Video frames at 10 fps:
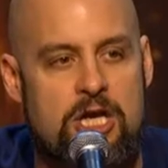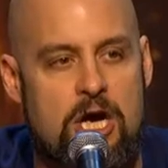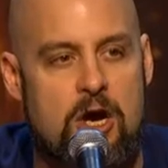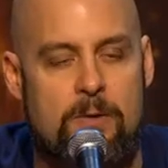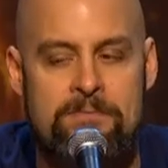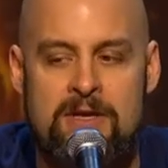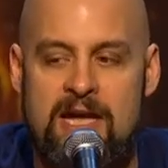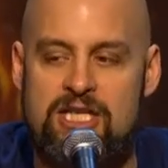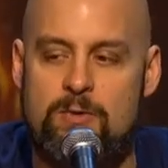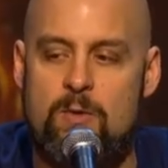and go.
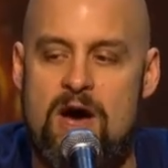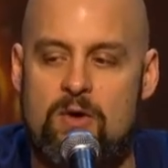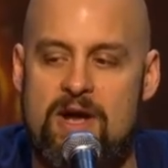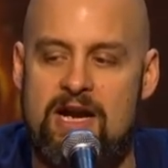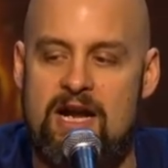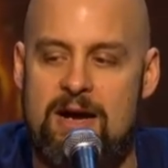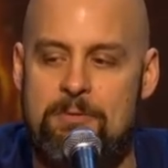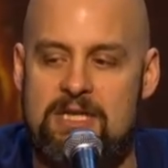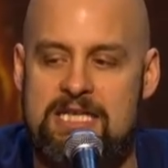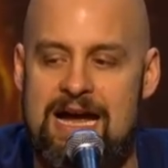And so we want to run it a
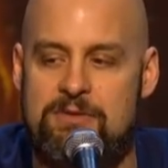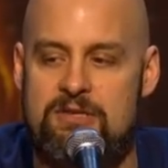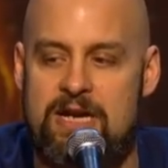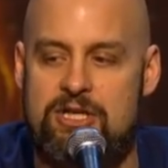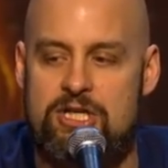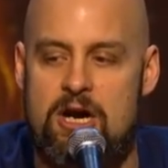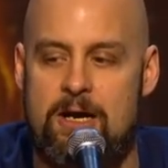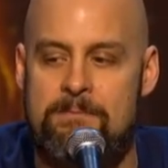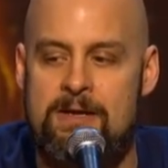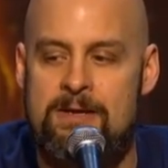couple of times to make
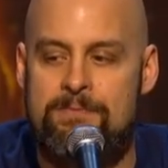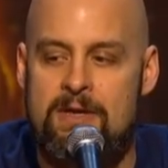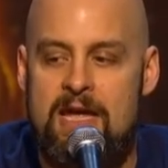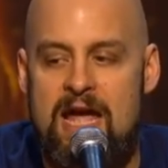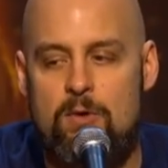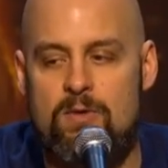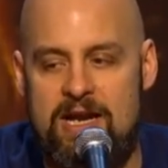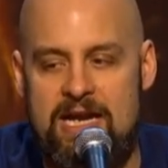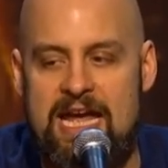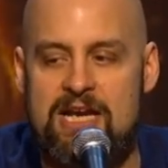sure, and we'll
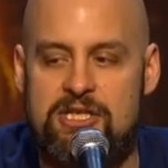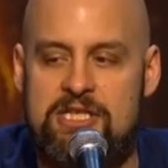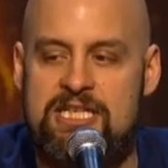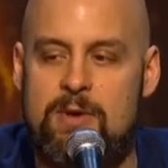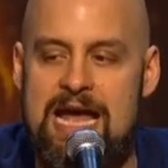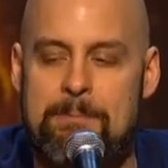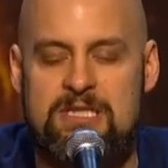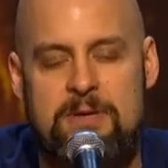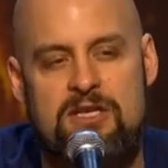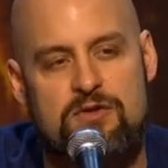run it again just to see what
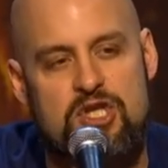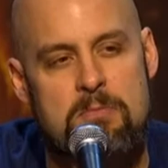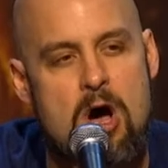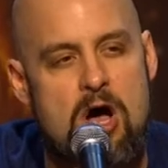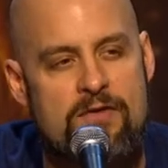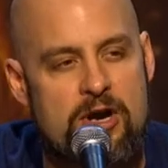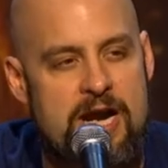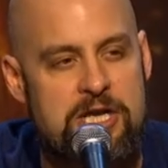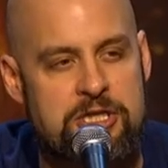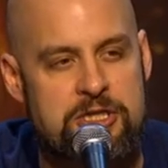happens. Because of small
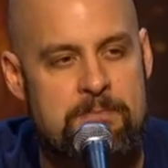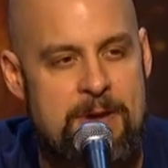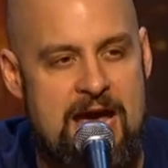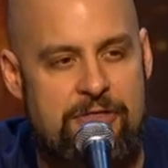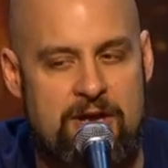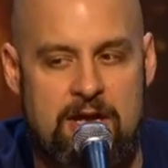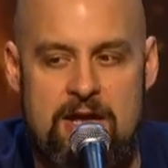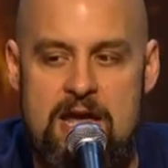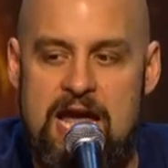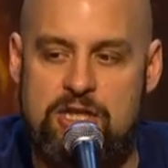variations in pathing
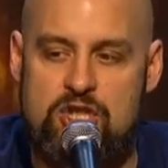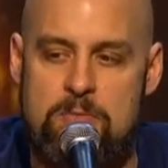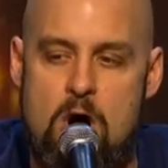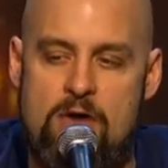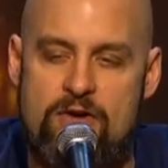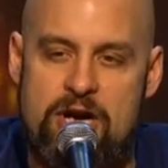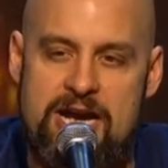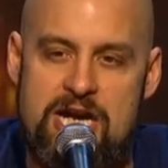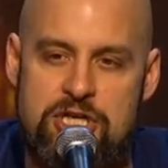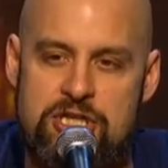and small
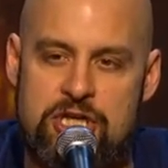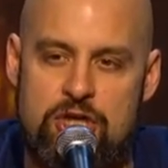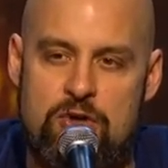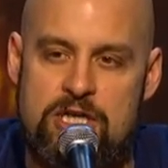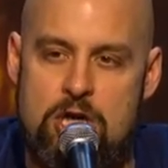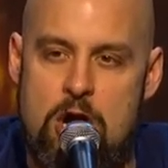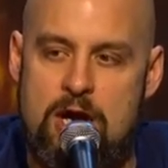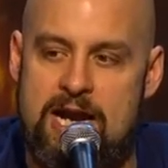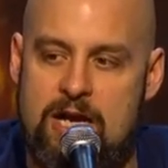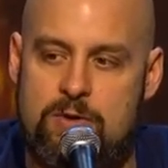variations in unit
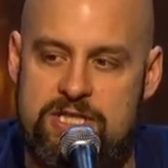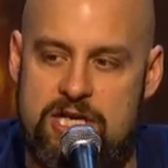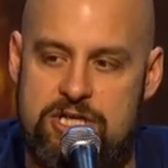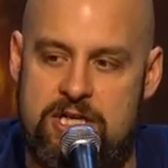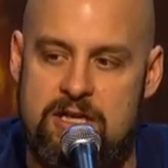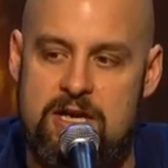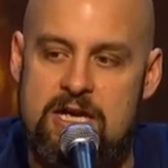target acquisition,